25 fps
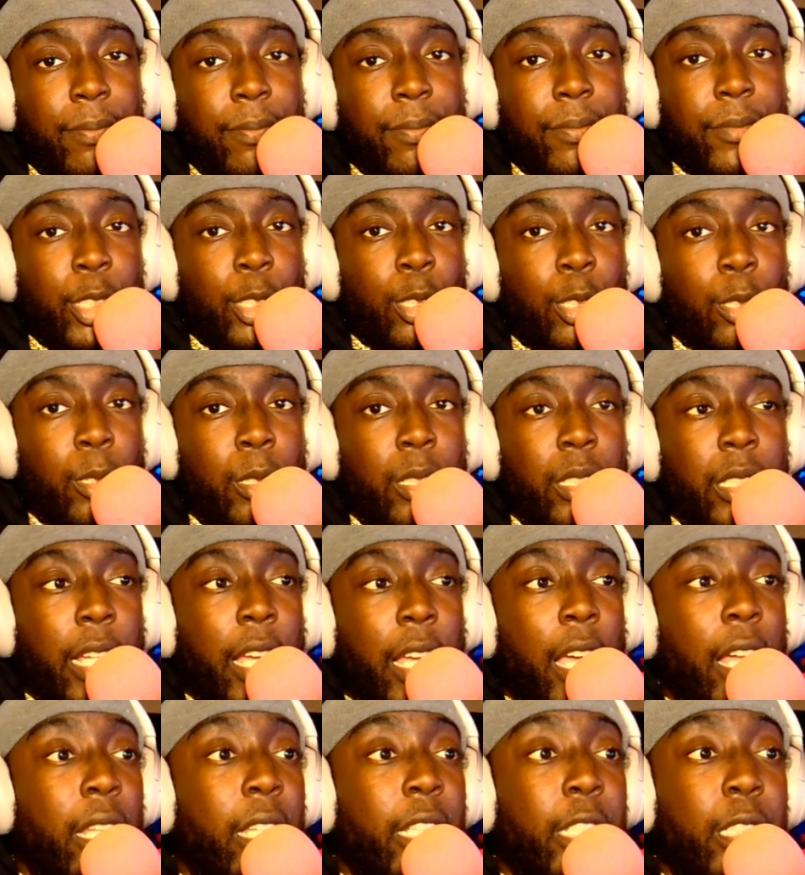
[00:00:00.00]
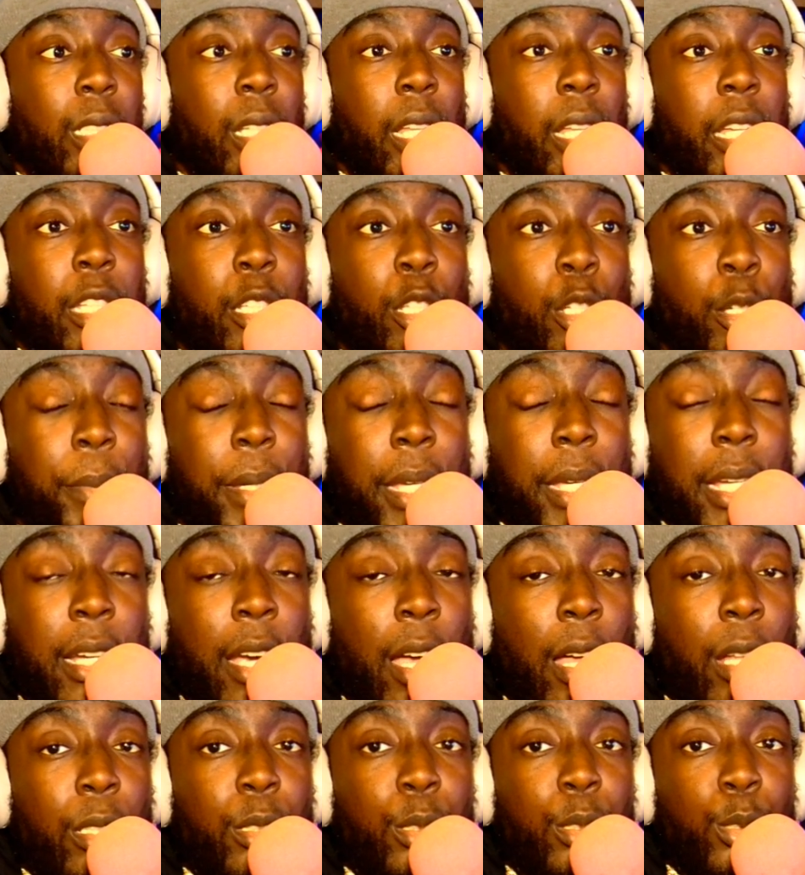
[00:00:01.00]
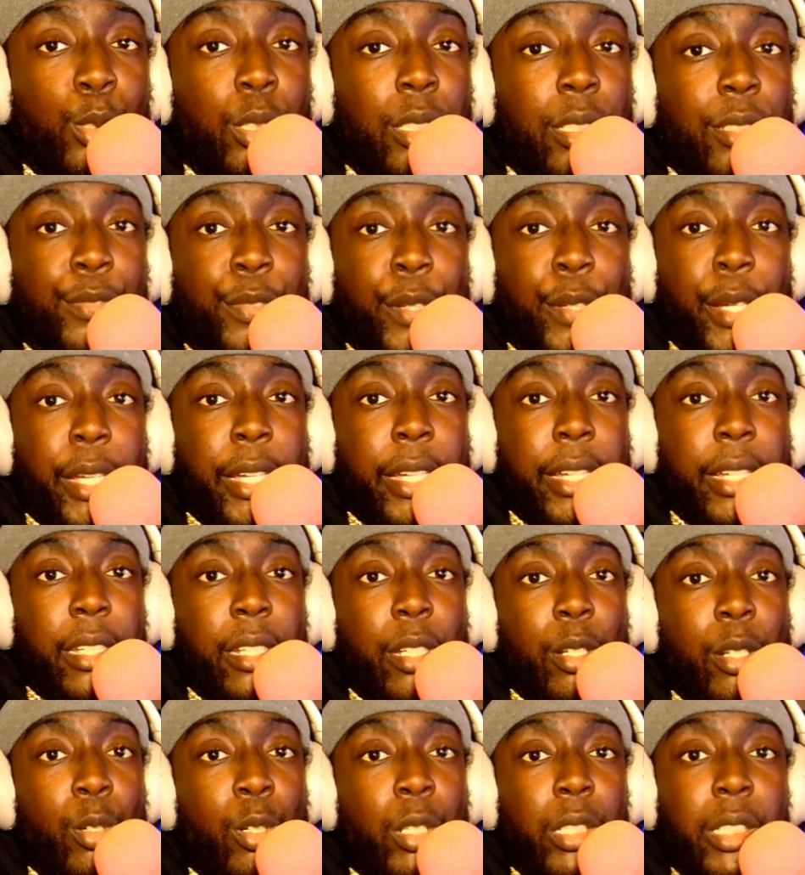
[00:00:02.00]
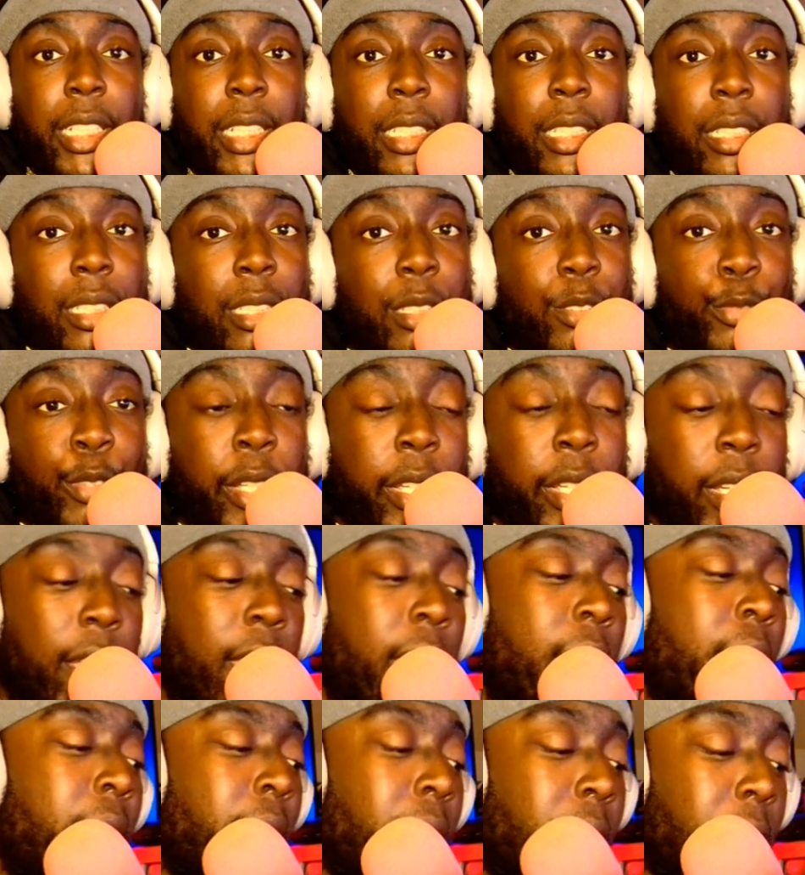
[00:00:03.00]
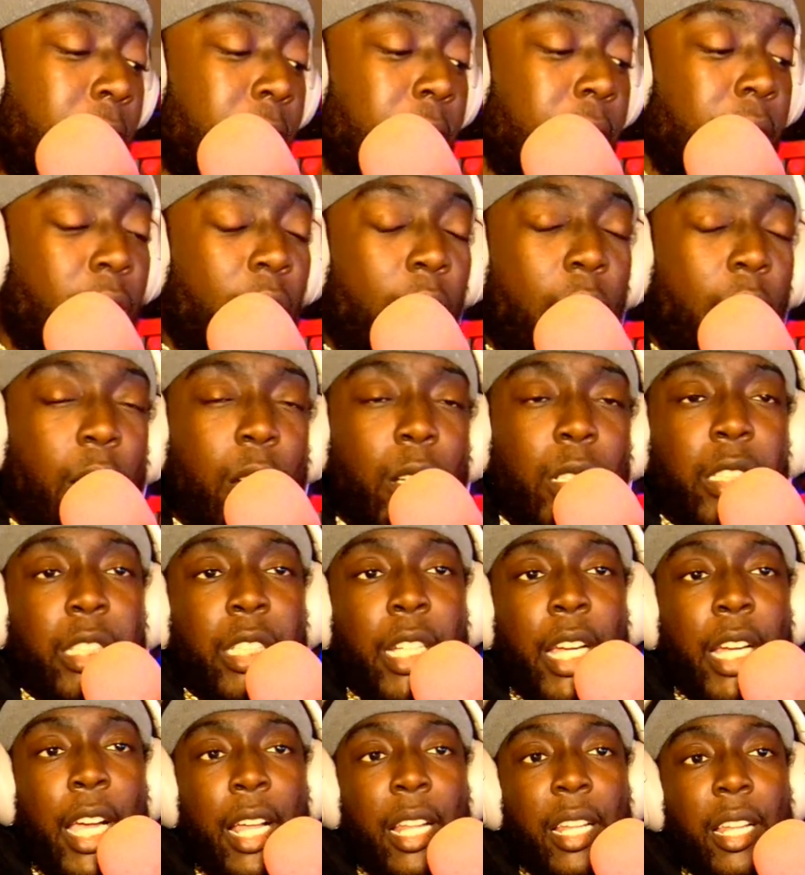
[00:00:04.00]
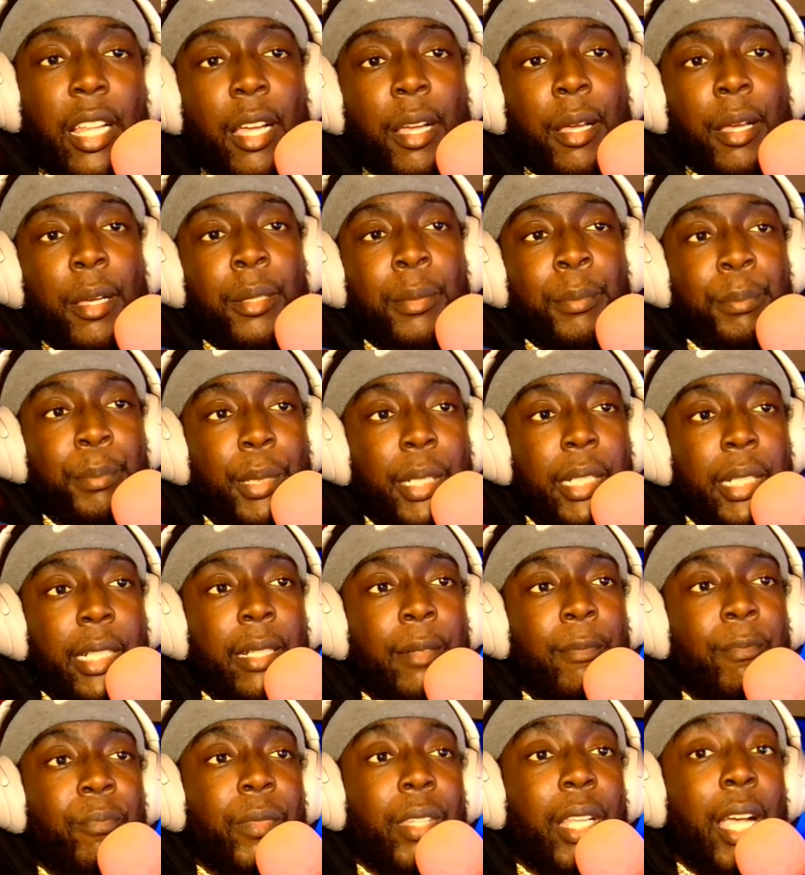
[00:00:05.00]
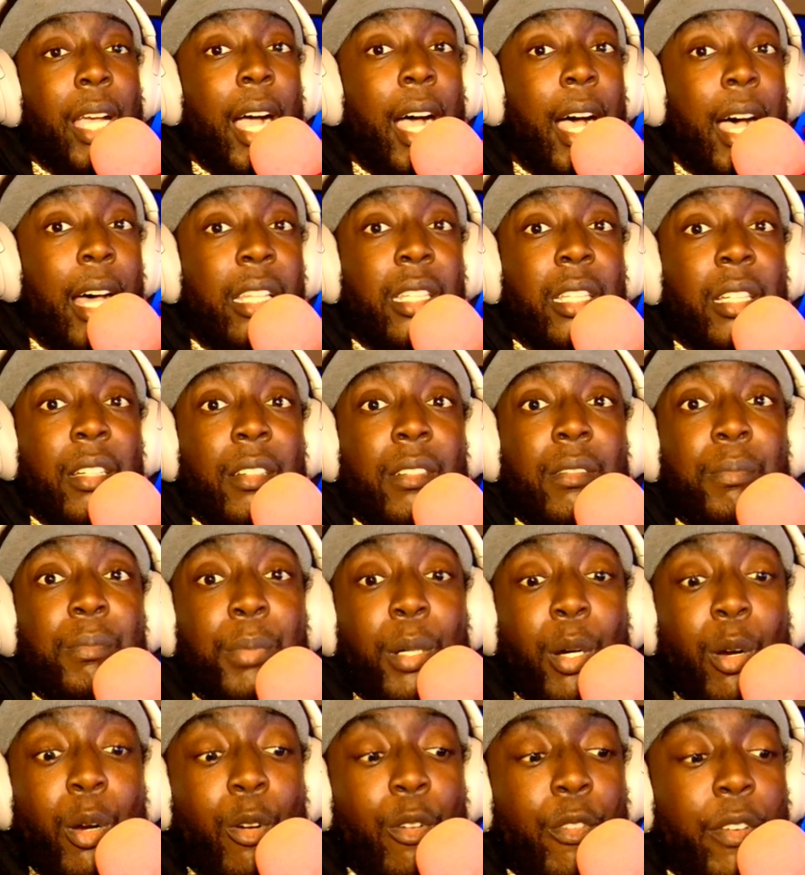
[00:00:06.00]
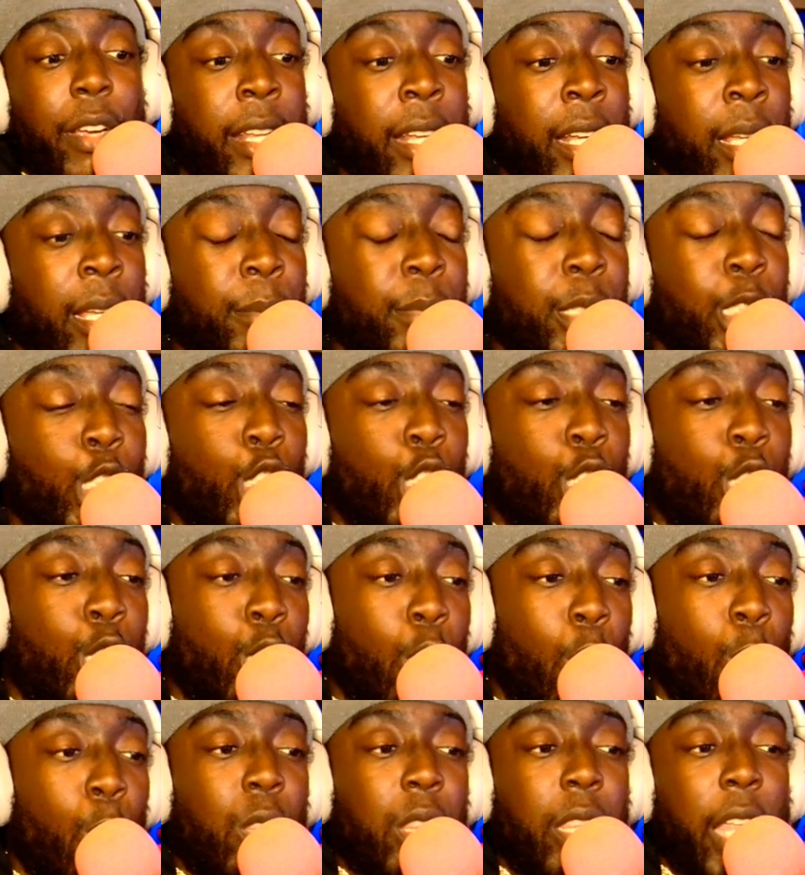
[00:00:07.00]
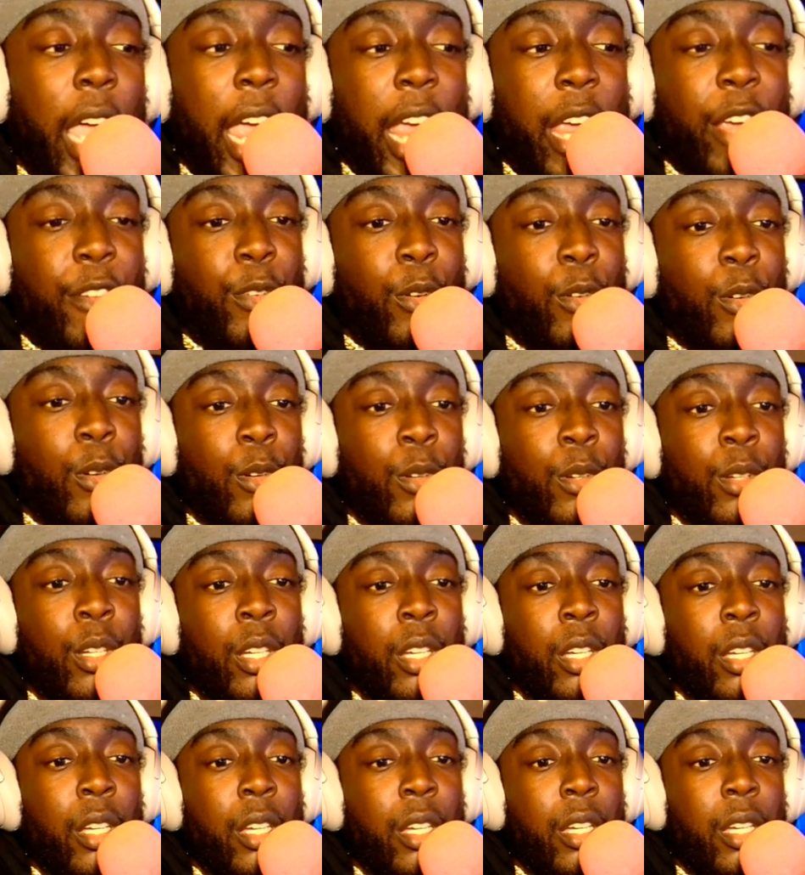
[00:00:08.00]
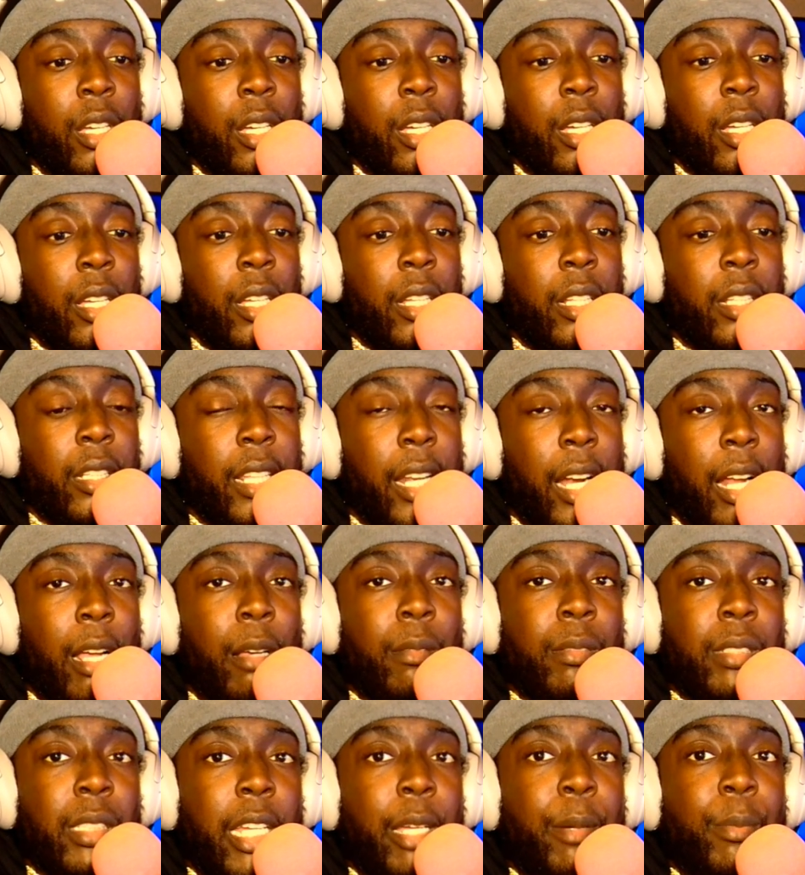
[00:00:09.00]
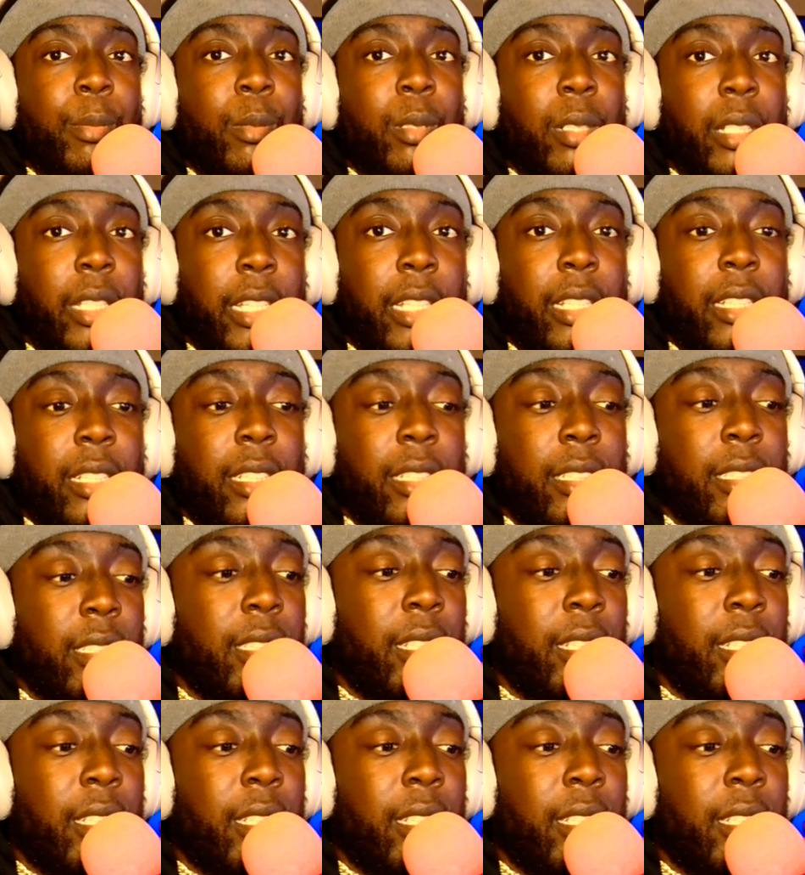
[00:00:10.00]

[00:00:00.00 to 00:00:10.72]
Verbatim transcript: You know what I'm saying? Unless you're like you're a big Call of Duty fan or Destiny fan. Ally. But I love both and I'm so thankful that I was able to get this.